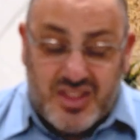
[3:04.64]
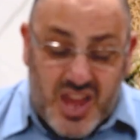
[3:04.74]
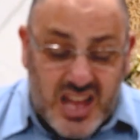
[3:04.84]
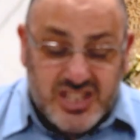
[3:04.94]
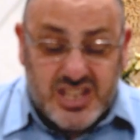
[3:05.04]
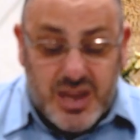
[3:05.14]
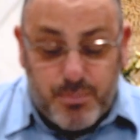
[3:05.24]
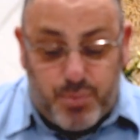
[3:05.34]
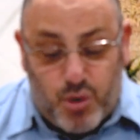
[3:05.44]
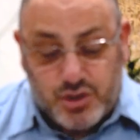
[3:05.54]
that's
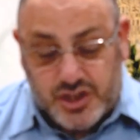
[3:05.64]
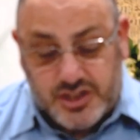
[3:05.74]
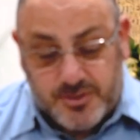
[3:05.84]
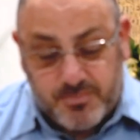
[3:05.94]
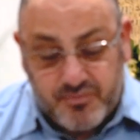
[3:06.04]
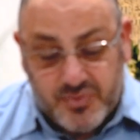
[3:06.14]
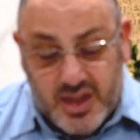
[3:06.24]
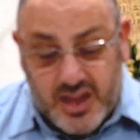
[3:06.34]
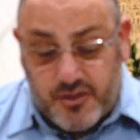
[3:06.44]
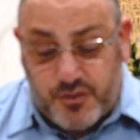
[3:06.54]
important.
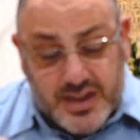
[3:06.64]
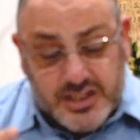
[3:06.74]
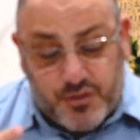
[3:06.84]
In fact,